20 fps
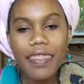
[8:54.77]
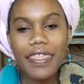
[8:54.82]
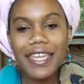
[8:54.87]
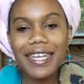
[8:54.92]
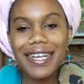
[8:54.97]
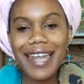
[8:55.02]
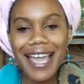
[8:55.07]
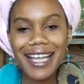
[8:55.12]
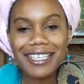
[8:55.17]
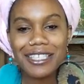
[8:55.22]
The
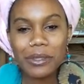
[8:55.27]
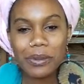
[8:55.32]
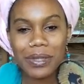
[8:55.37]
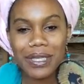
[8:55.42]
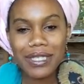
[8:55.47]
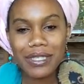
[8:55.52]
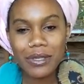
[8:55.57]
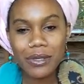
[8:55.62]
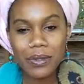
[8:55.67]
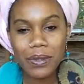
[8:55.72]
next
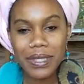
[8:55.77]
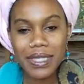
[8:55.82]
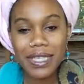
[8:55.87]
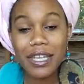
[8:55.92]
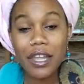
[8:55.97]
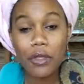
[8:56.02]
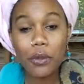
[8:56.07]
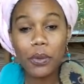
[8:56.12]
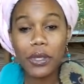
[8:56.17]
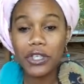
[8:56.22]
crystal is
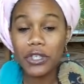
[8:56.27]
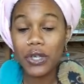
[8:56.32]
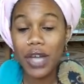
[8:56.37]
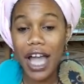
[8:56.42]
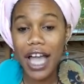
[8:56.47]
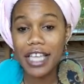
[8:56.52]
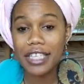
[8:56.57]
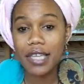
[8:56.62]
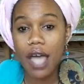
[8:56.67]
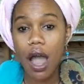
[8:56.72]
another one you
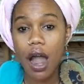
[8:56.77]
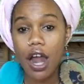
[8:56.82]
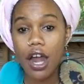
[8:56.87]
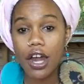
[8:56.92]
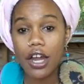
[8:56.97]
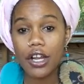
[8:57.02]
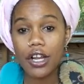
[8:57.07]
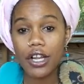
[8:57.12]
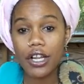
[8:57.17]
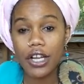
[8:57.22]
guys
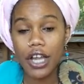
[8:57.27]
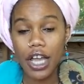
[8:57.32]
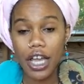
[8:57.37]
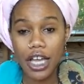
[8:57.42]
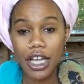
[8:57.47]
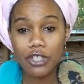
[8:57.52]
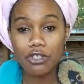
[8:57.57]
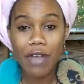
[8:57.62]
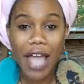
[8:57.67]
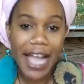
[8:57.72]
are
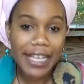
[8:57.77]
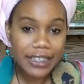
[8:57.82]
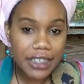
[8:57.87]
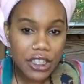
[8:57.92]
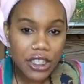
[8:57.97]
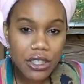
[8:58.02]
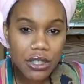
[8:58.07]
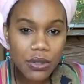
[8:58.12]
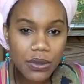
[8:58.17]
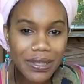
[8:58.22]

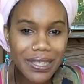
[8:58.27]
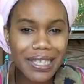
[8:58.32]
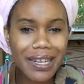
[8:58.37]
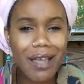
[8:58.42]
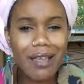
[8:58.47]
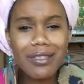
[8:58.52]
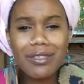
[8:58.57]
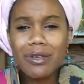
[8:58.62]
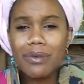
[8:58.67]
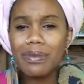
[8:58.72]
attracted to, and that
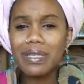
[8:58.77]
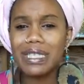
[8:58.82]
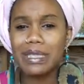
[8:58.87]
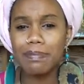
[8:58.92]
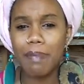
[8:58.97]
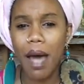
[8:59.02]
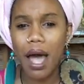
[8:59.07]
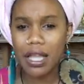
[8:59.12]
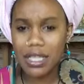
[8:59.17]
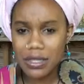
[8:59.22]
also
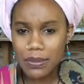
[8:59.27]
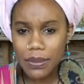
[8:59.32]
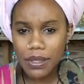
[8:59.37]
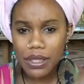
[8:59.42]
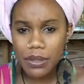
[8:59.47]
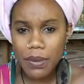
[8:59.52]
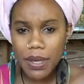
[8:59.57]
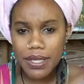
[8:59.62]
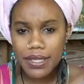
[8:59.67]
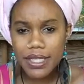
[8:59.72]
responds
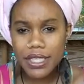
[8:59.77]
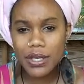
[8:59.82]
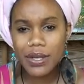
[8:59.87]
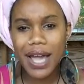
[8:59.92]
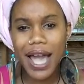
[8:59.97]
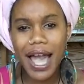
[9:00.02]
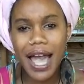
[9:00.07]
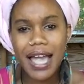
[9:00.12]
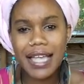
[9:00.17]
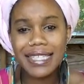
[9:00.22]
really well to you
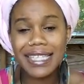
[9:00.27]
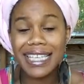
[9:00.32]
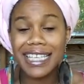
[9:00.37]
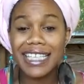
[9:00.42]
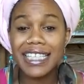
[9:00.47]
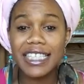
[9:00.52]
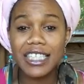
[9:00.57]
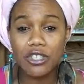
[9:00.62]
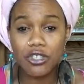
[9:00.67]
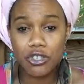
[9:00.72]
guys, and
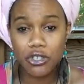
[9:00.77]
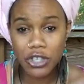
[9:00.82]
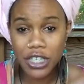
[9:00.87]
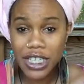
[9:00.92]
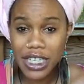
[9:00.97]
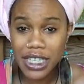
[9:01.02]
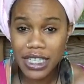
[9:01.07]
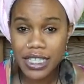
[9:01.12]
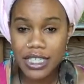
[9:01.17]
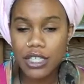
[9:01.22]
it's
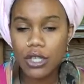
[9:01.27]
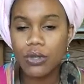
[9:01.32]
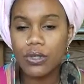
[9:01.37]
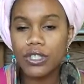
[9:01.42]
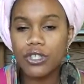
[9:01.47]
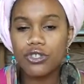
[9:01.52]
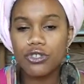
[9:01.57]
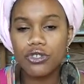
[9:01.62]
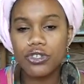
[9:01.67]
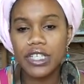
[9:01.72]
Citrine. So
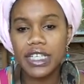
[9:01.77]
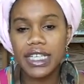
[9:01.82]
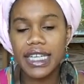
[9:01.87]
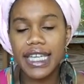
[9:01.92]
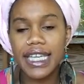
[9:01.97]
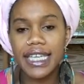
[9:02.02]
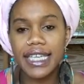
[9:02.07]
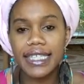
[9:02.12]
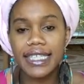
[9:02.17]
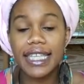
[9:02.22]

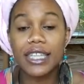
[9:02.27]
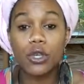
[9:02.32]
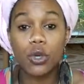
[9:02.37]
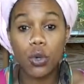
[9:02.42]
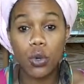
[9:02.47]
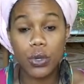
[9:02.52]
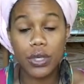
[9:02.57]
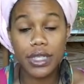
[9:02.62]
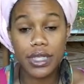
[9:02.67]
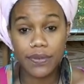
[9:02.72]
Citrine is in the
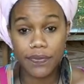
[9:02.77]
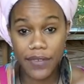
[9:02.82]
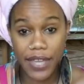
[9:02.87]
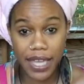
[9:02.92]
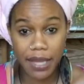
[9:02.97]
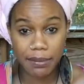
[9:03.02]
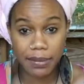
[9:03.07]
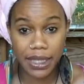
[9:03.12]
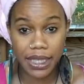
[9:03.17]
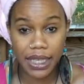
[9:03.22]
quartz
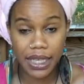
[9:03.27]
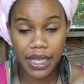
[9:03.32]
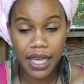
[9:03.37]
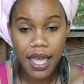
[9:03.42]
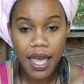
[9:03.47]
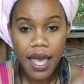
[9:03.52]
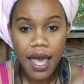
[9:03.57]
family.